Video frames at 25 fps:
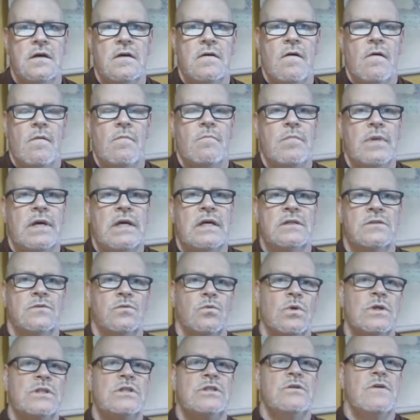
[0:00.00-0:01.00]
because
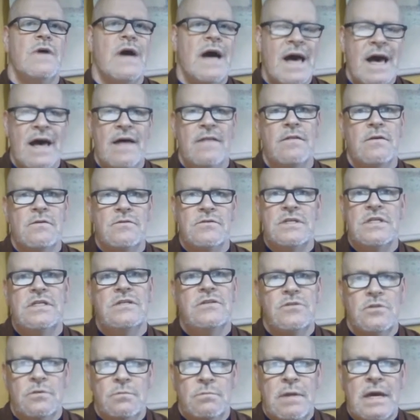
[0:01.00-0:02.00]
when you add those in
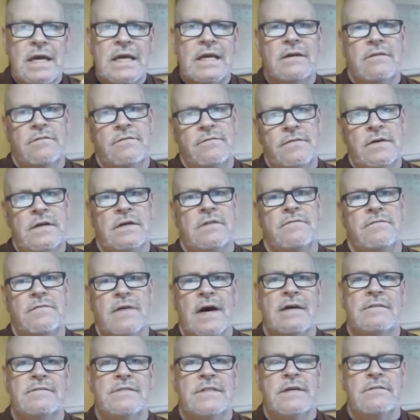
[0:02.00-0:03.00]
to make it fit
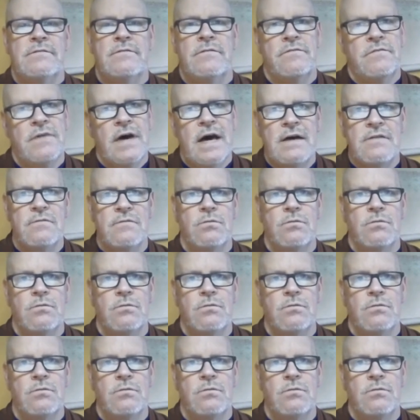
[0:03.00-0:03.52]
575,